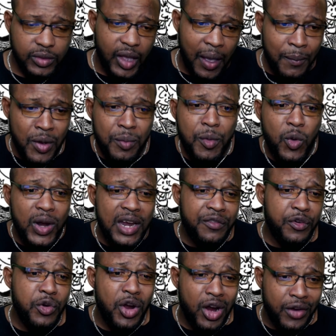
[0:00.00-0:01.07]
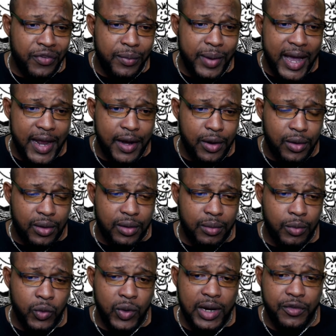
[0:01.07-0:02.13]
Me willing for work for mine, you know.
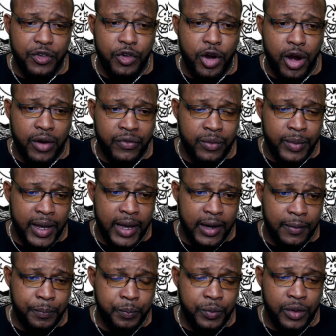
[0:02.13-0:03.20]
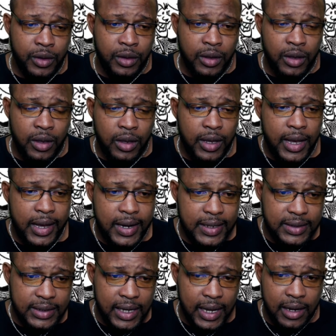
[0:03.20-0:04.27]
Me willing for work for mine. You
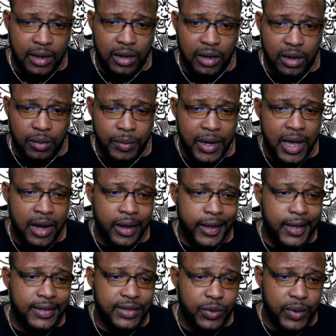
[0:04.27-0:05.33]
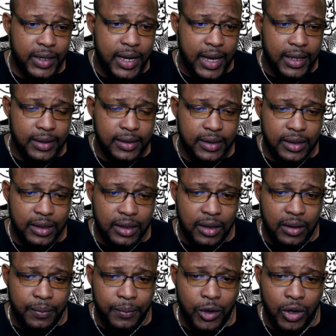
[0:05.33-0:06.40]
understand? Me not easy with that.
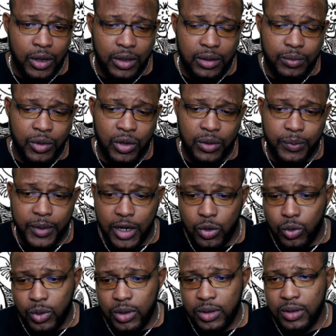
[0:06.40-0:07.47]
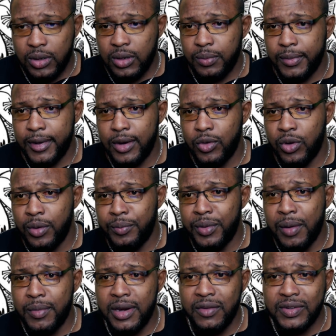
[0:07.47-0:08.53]
But me don't know. I don't know.
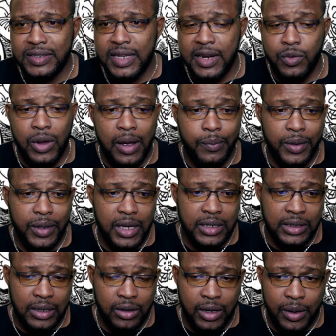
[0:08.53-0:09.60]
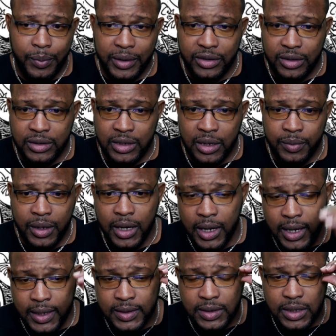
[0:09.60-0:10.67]
Probably need to send in one application on Petrojam.
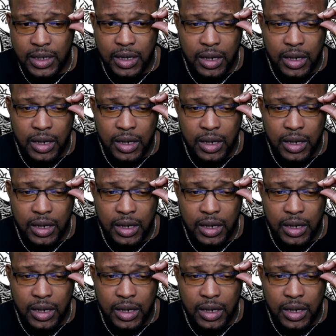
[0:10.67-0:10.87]
Because